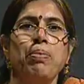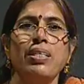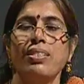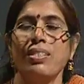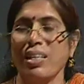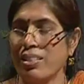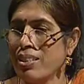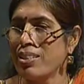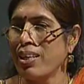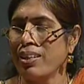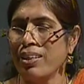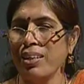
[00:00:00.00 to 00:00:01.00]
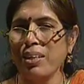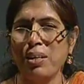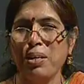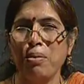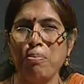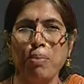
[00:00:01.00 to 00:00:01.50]
based sensors are there,
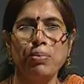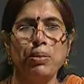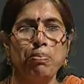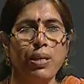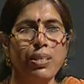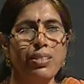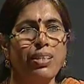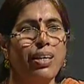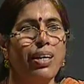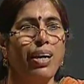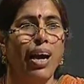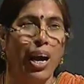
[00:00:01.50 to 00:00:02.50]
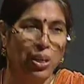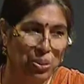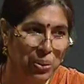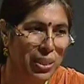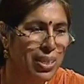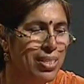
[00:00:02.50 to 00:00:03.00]
MEMS based
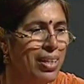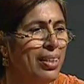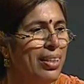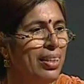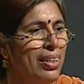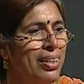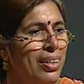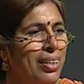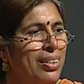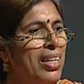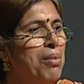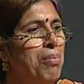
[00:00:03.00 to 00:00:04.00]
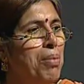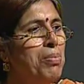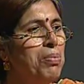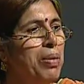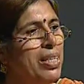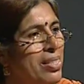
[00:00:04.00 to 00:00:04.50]
actuators are there, then
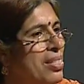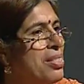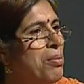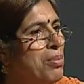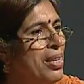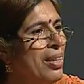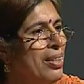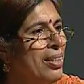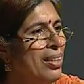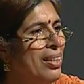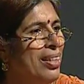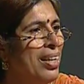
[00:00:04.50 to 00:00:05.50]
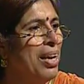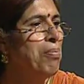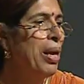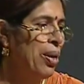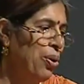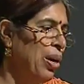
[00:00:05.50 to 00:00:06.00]
MEMS based systems are there,
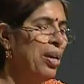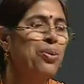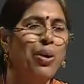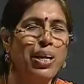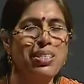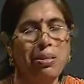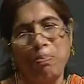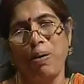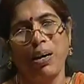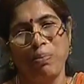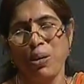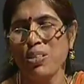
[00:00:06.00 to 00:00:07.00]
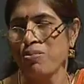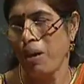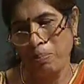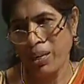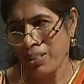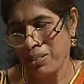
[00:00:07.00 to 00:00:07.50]
and microelectronics is a part, because
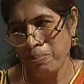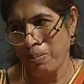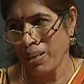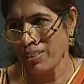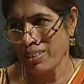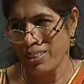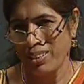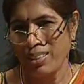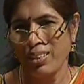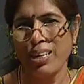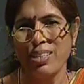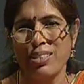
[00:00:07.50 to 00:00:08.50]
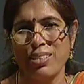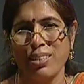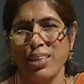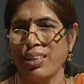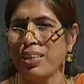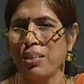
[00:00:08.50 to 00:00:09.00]
fabrication part that is
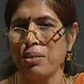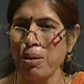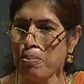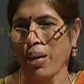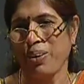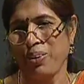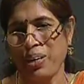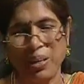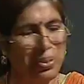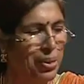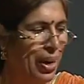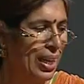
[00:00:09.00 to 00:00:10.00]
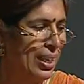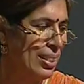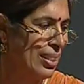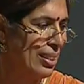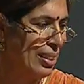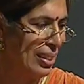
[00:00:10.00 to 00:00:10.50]
dictated by microelectronics.